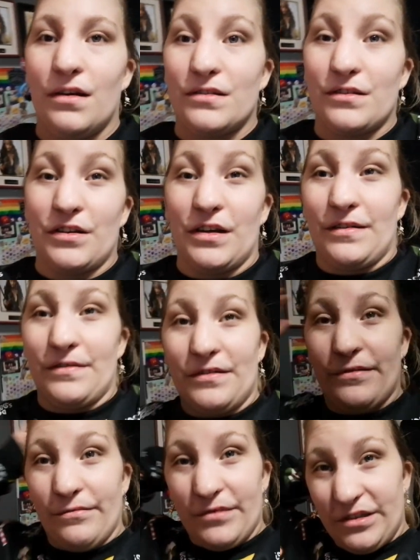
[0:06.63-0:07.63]
sorry, I'm
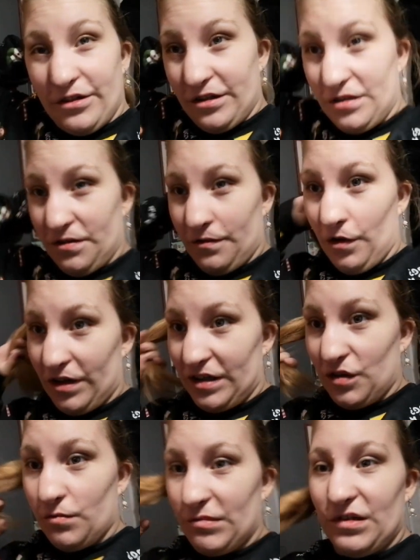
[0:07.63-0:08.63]
starting the vlog a
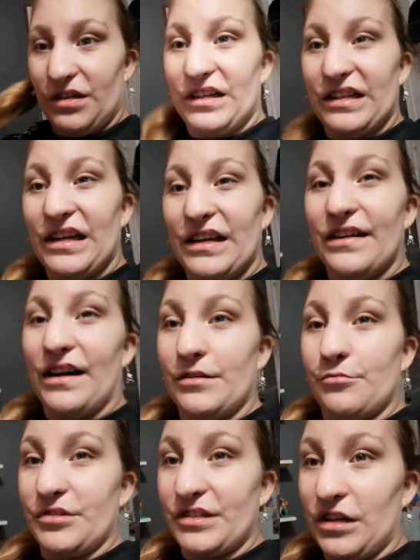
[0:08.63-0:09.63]
little bit late again. I
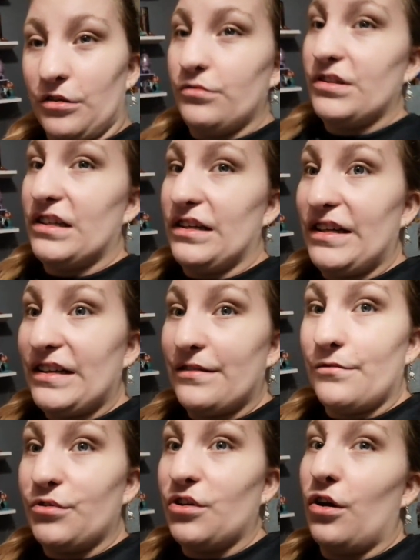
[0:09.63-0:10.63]
was out and I get
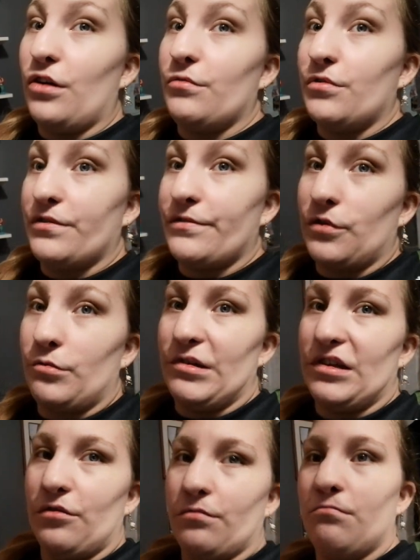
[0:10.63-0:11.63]
really awkward
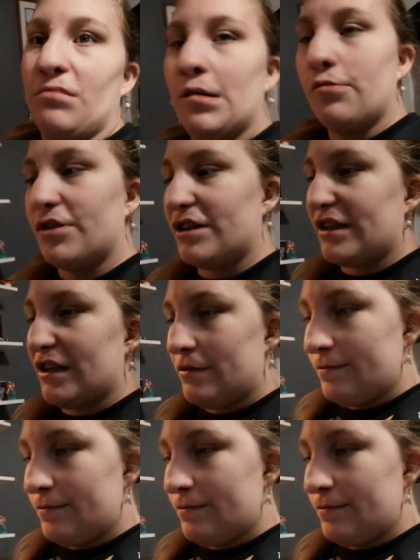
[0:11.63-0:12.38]
filming out in public.